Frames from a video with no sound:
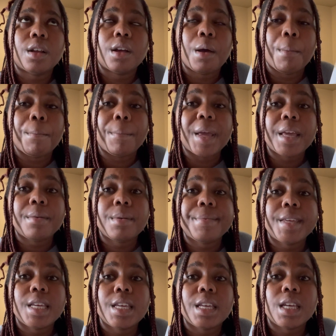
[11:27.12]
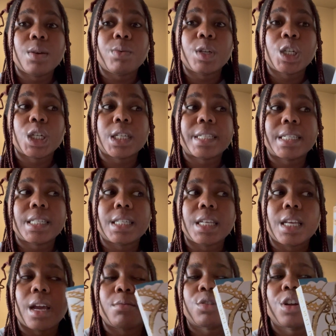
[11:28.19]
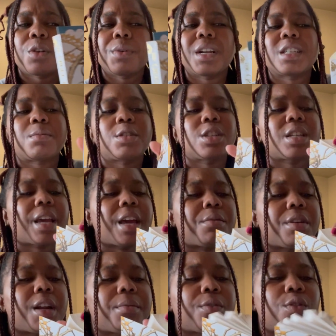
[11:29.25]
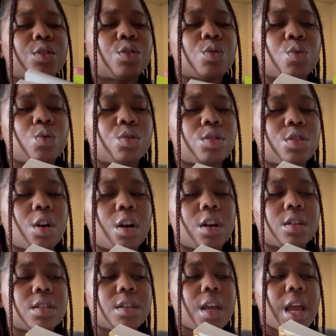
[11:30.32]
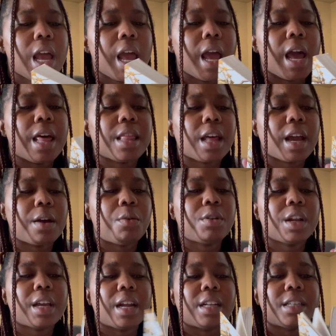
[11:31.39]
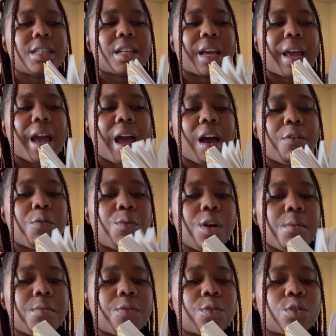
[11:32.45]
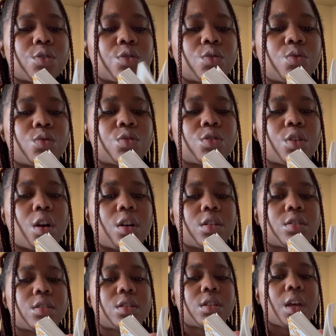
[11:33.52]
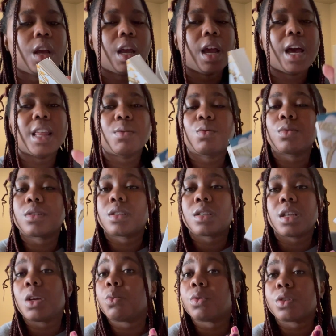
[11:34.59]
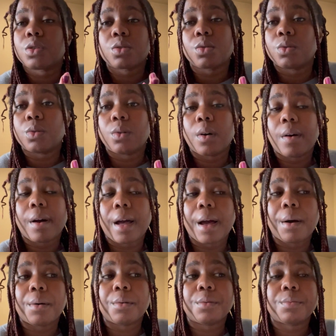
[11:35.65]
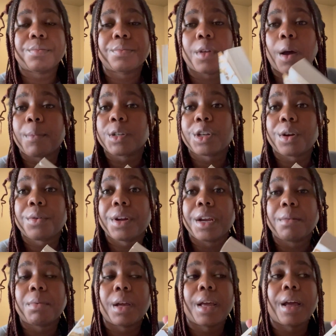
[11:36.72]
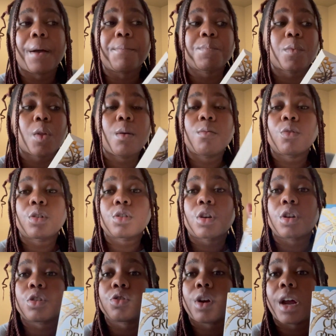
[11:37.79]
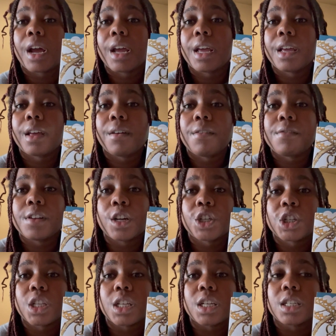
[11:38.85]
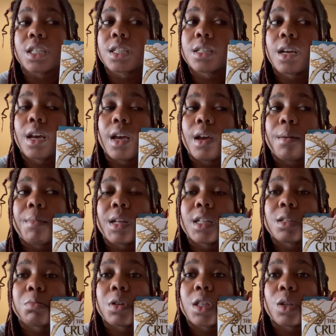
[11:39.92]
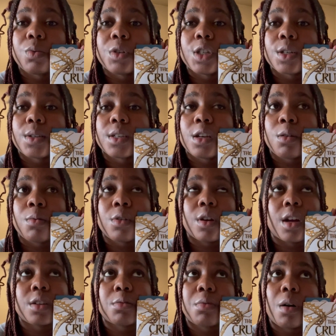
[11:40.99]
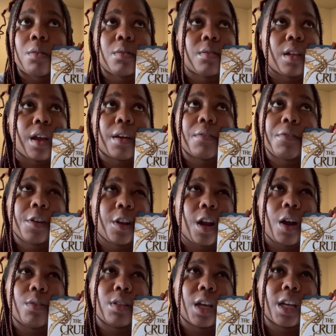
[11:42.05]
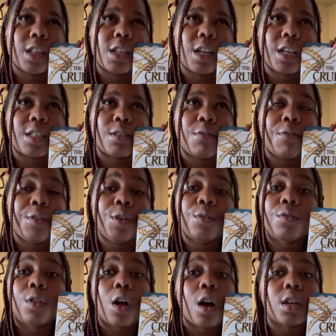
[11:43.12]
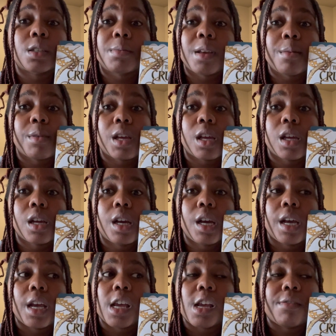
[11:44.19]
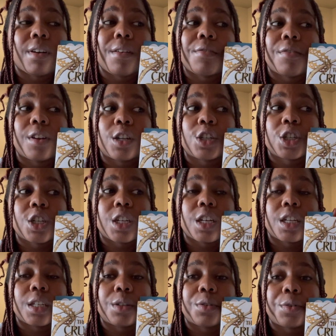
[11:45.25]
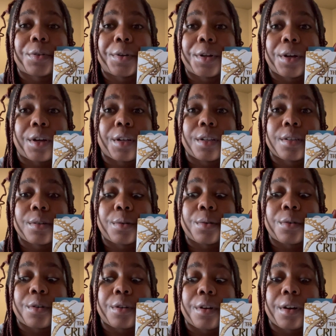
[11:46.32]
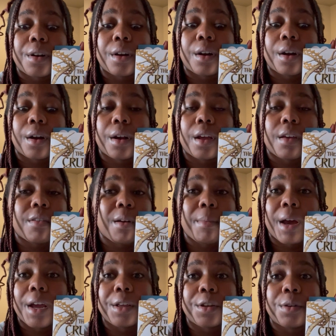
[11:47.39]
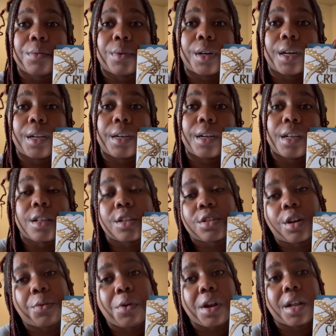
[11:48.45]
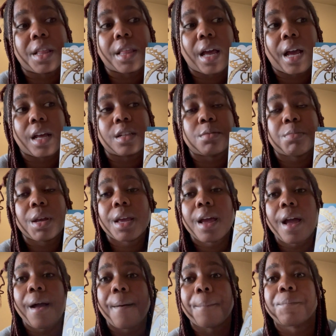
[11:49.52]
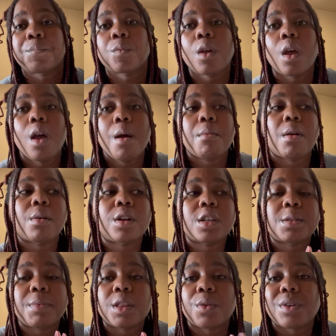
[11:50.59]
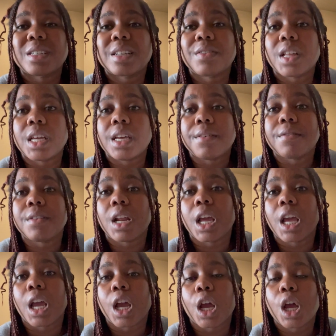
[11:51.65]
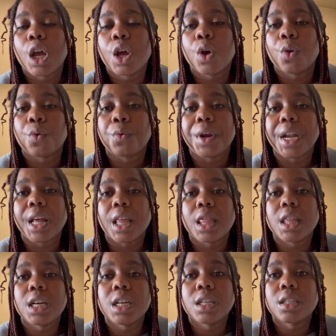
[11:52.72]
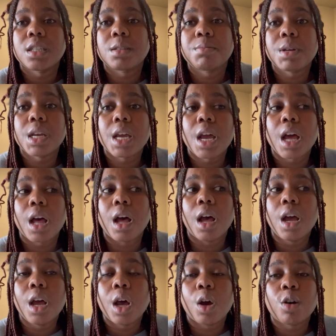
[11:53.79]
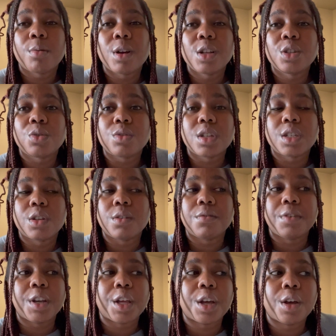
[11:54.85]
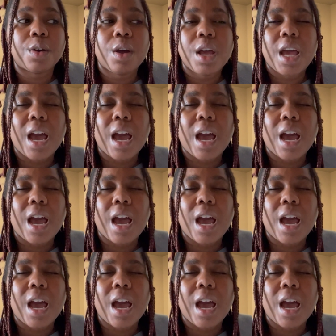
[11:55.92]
Maybe, we shall see. I'm trying to read as much as I can right now before school starts. And like, I want to get at least like halfway before school starts. And then we'll see what school, how much I read. But yeah, I'm gonna try finish this by this month, that we shall see. We guys will probably like figure out like the next few vlogs, maybe if I finished it or not, or if I buy a new one and start reading that. But yeah, probably gonna spend the rest of the evening reading this. But yeah, hope y'all enjoyed this little video.